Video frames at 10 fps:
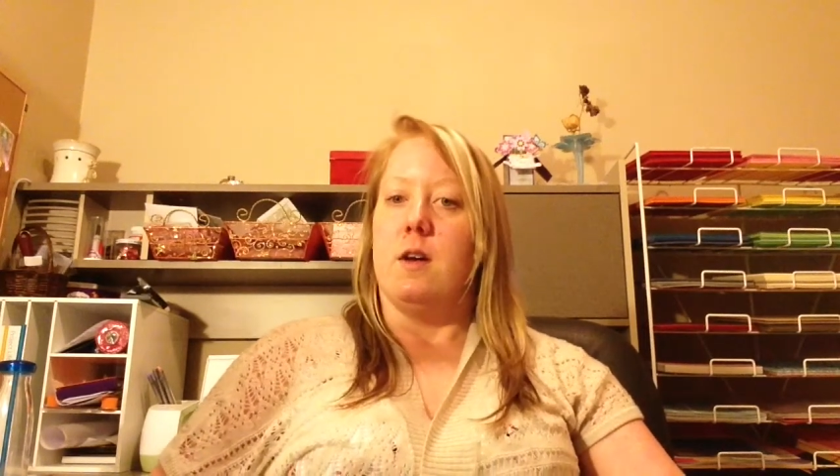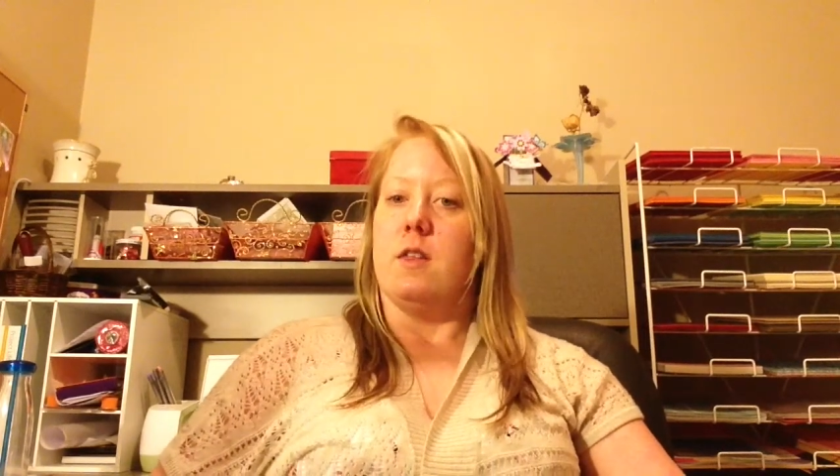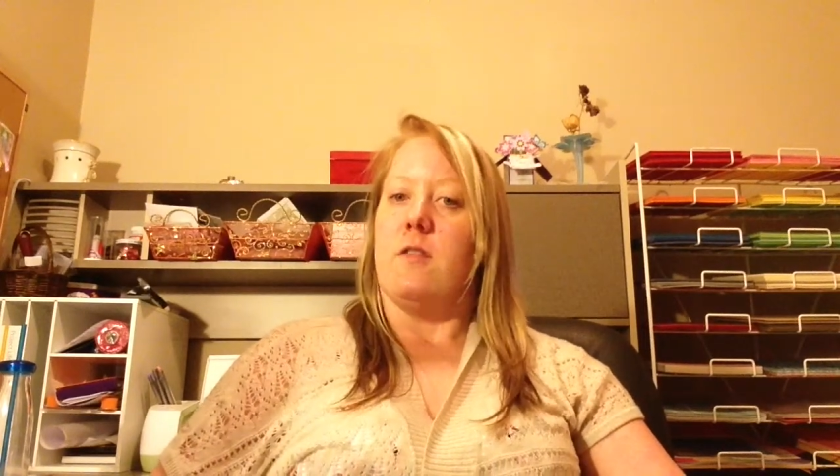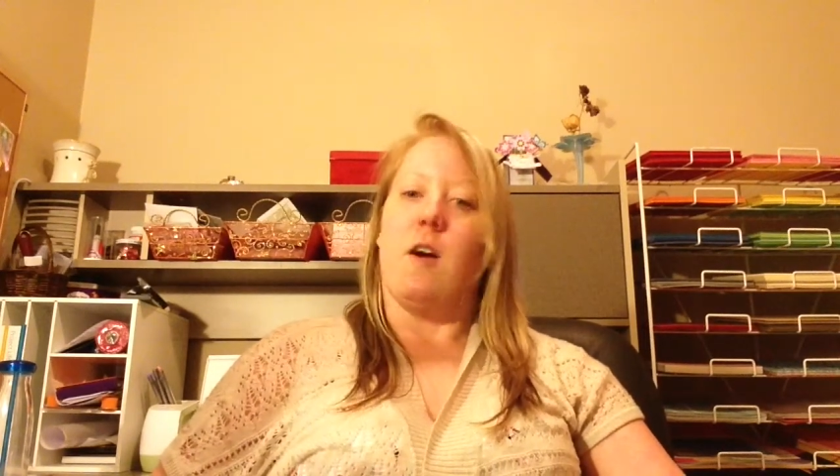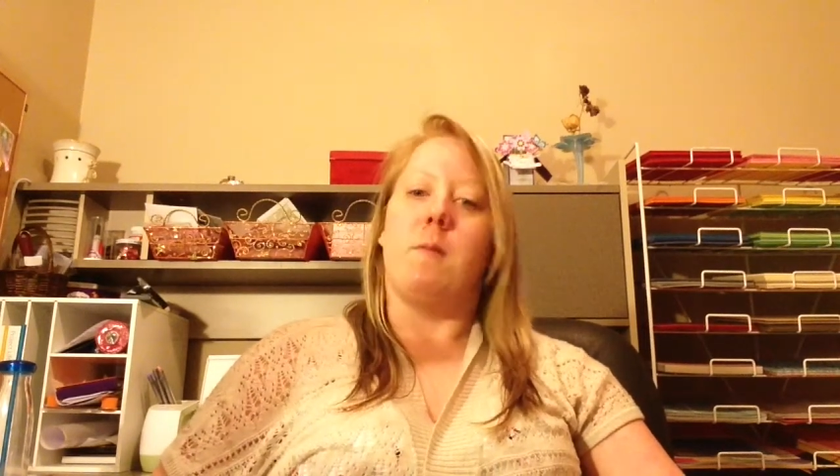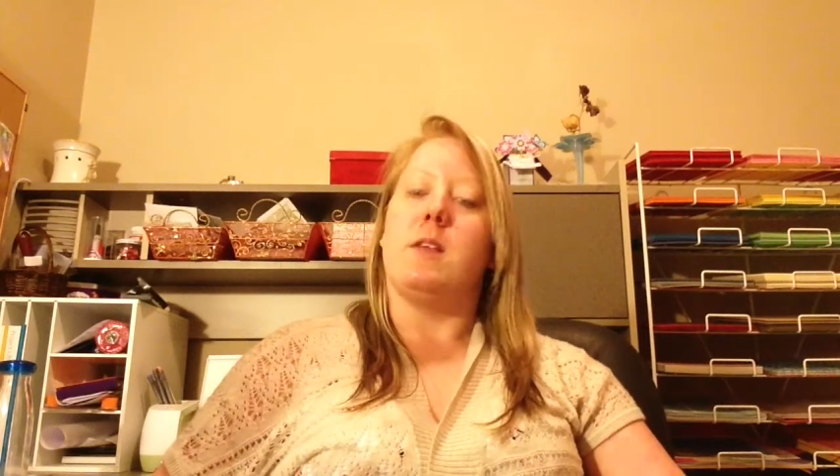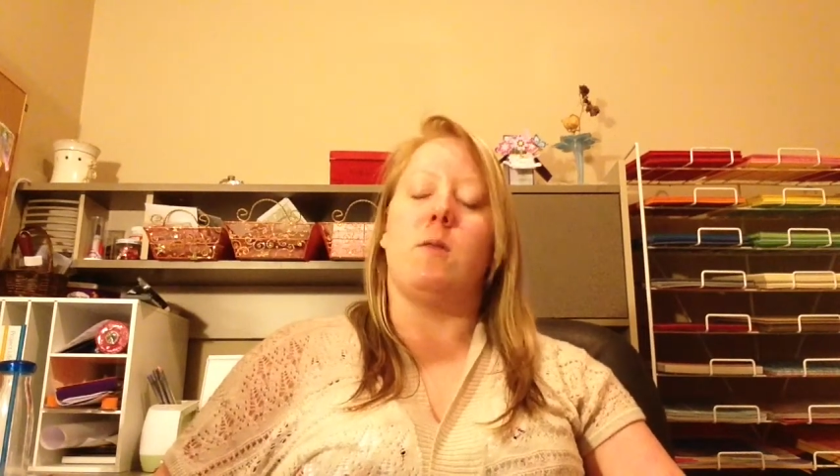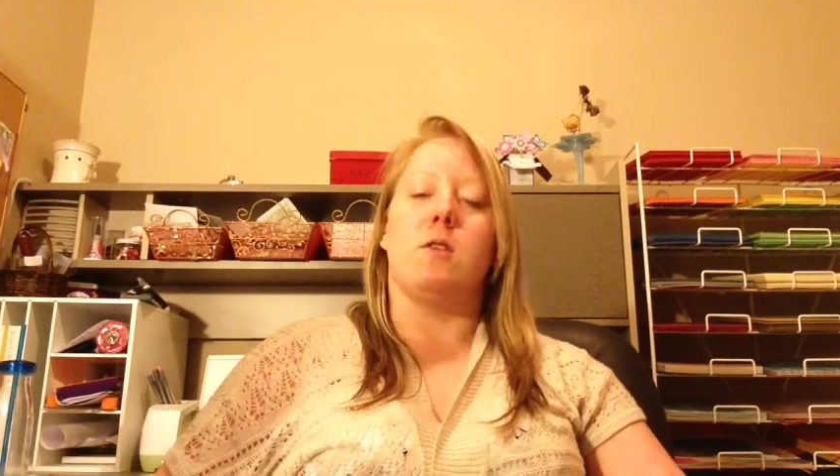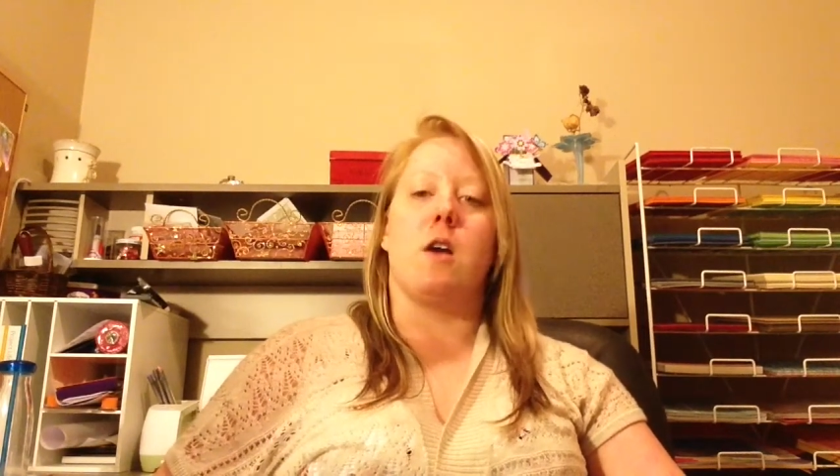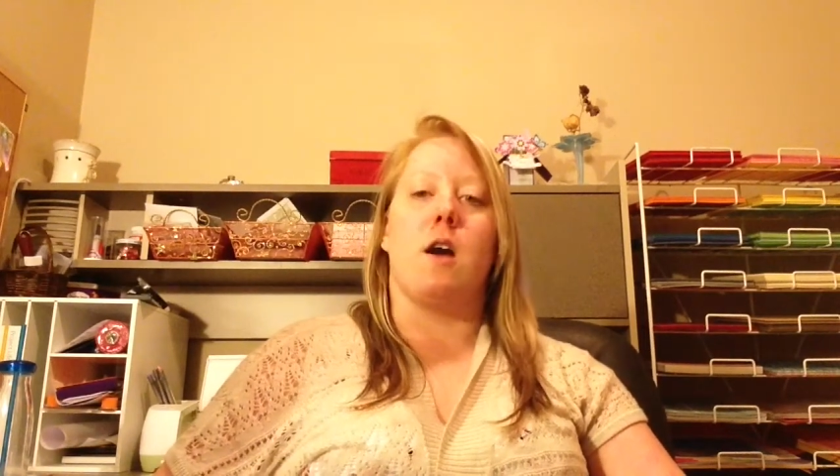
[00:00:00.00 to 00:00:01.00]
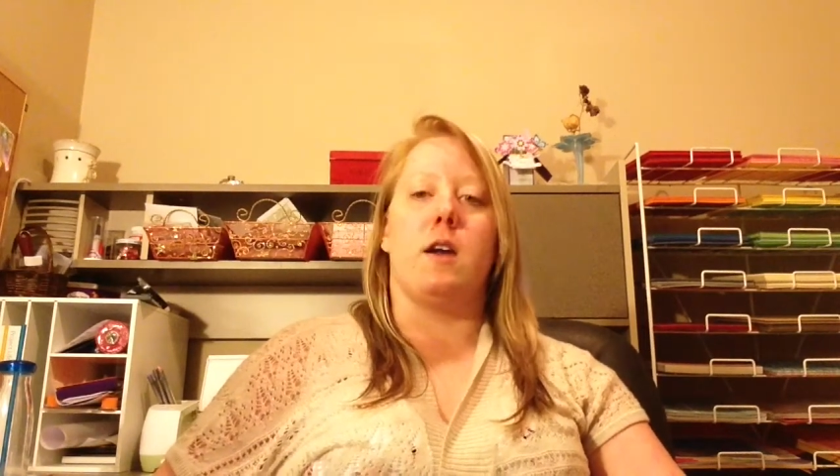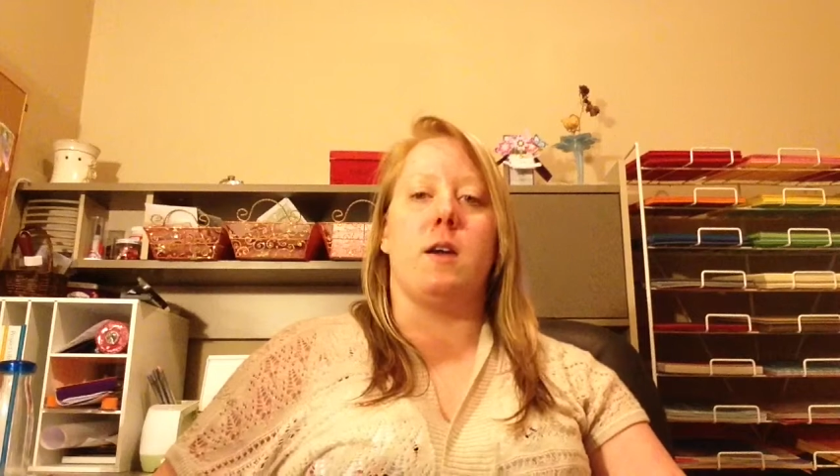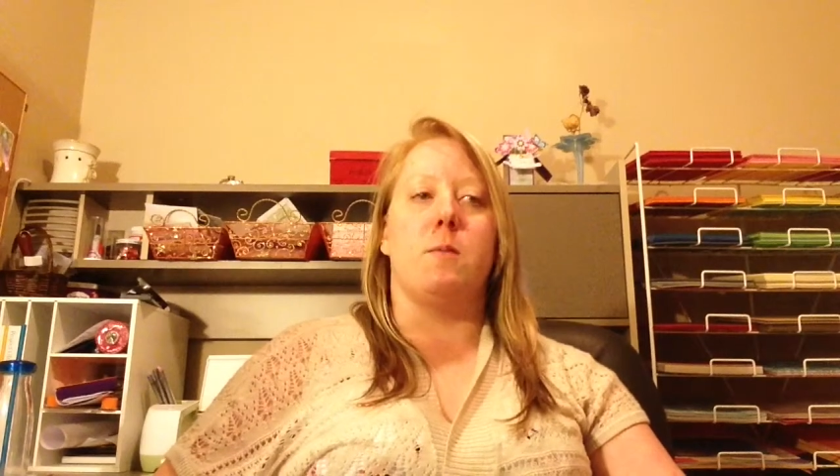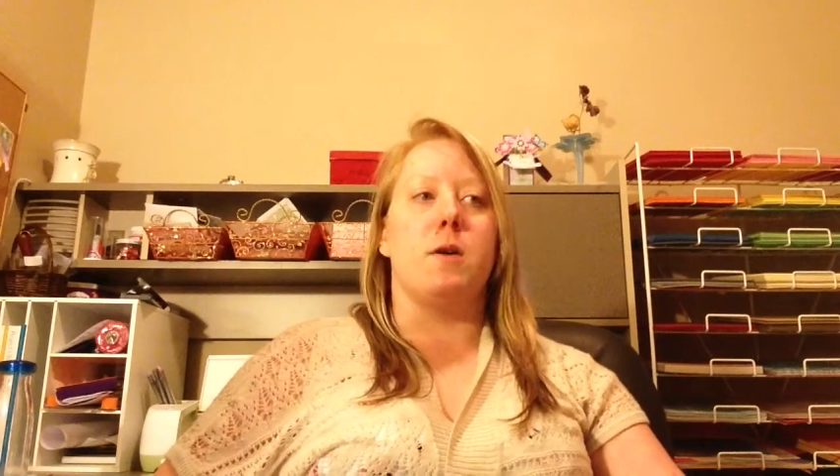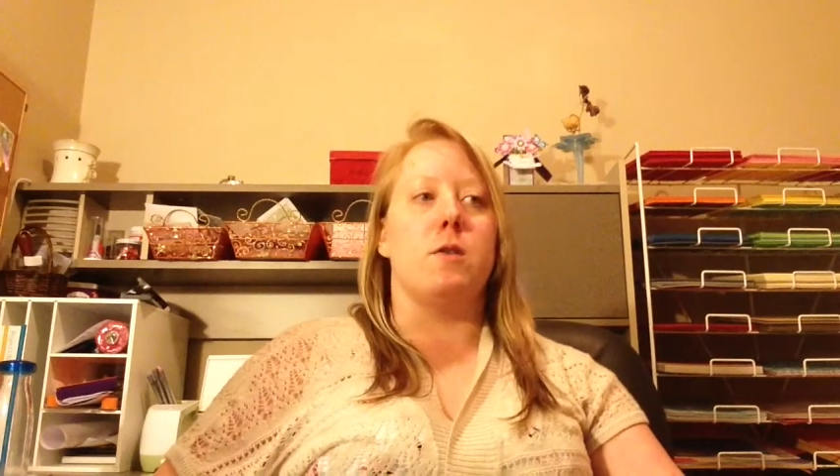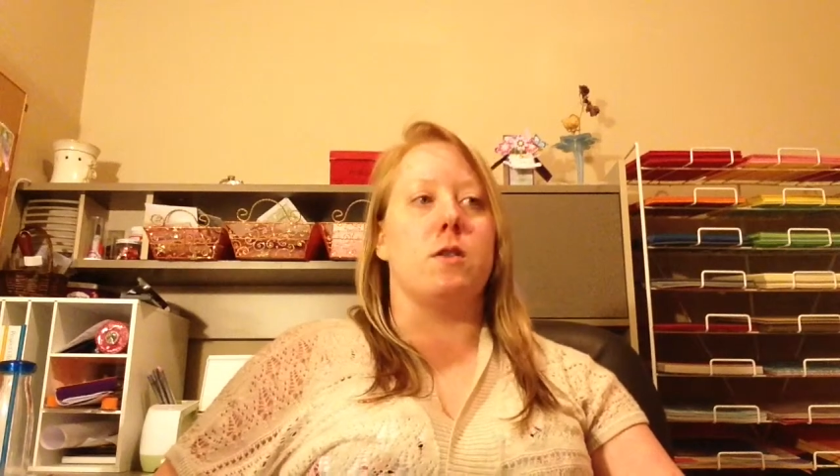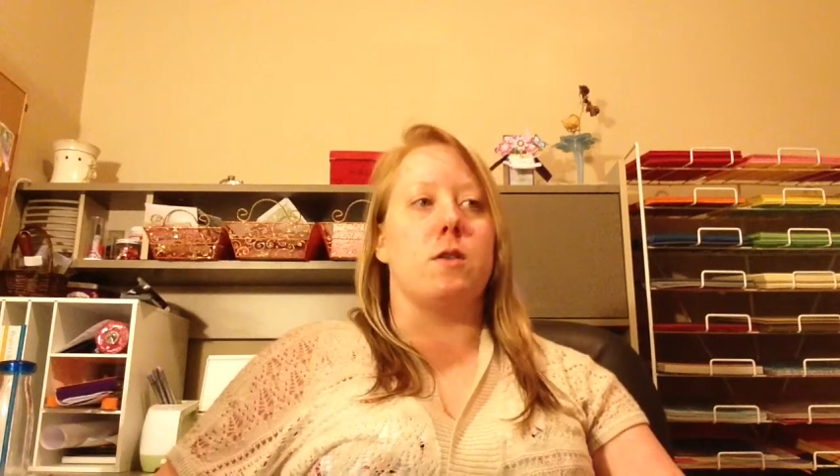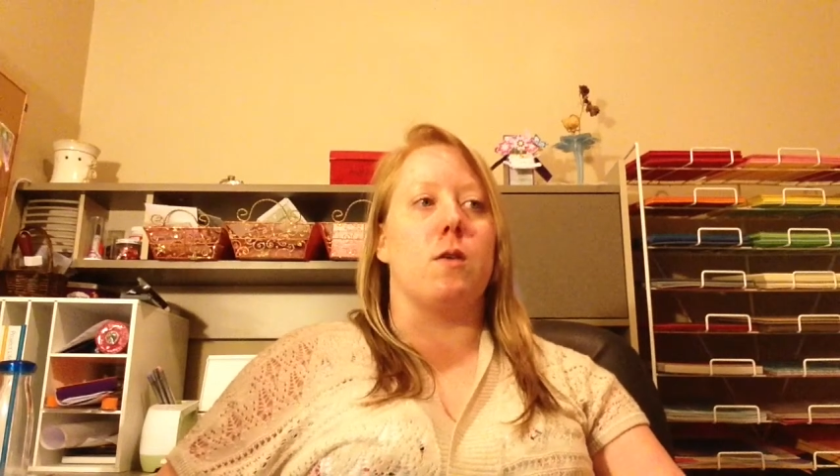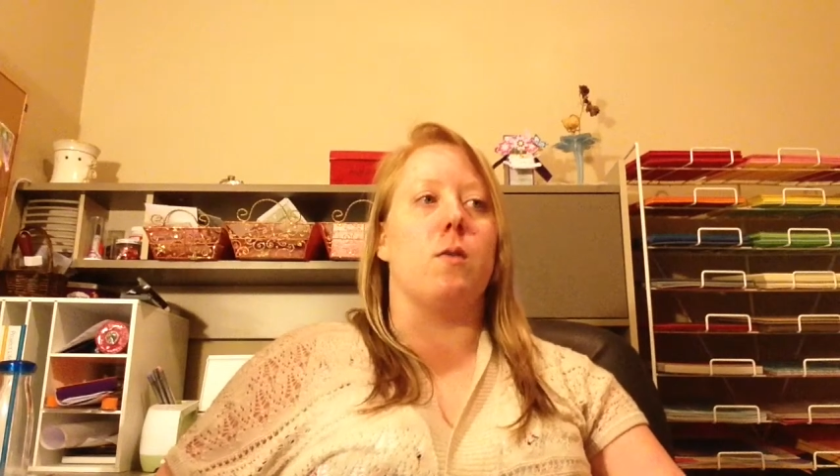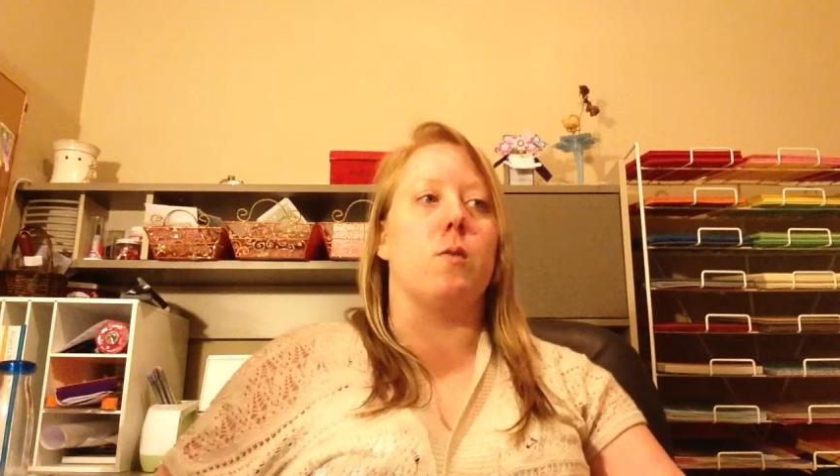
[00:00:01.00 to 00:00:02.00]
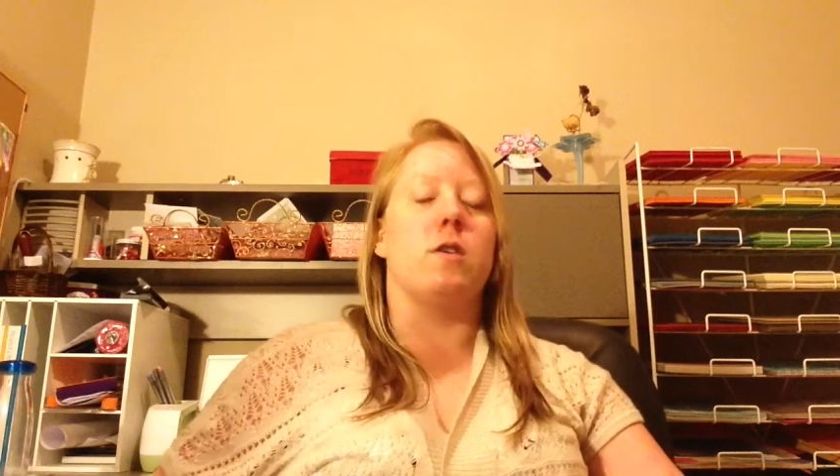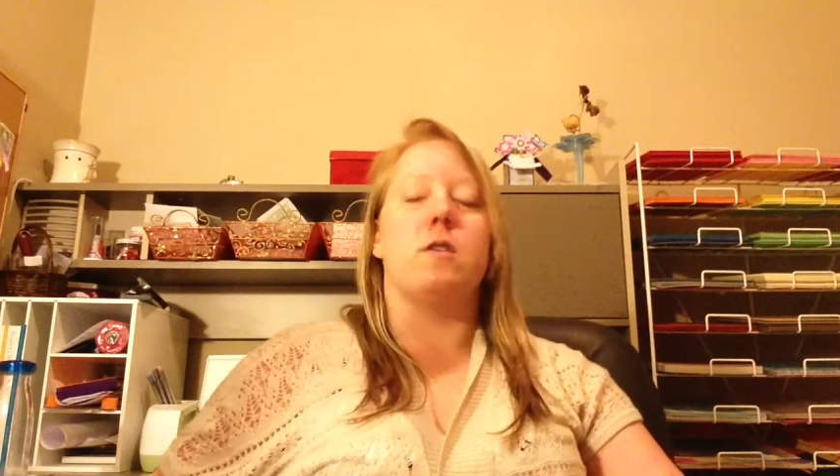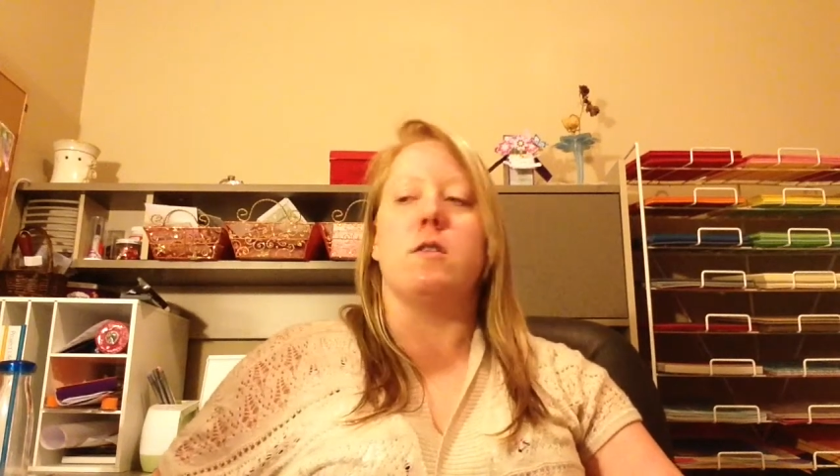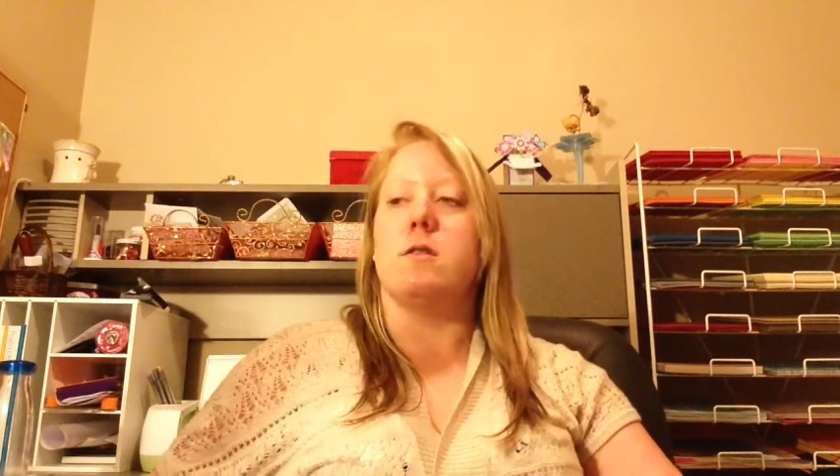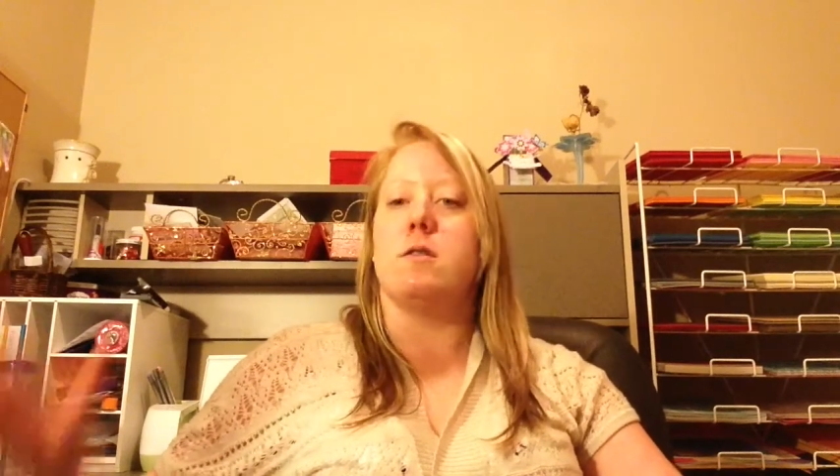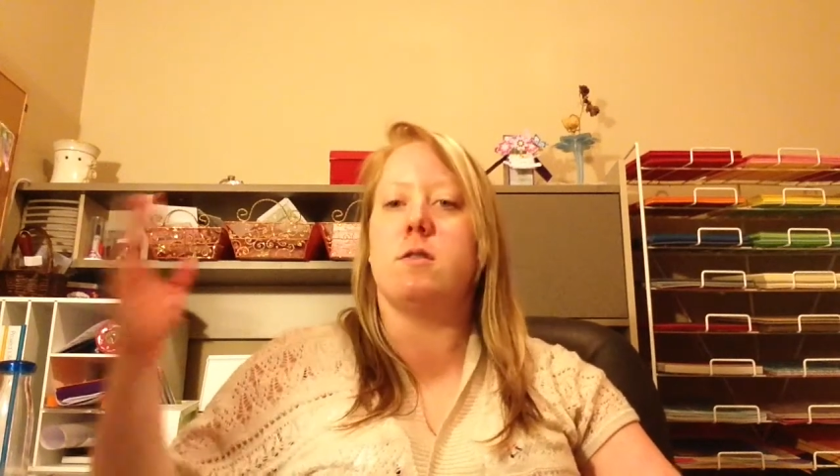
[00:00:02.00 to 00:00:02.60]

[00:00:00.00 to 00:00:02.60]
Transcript: the pharmacy was talking about, so we're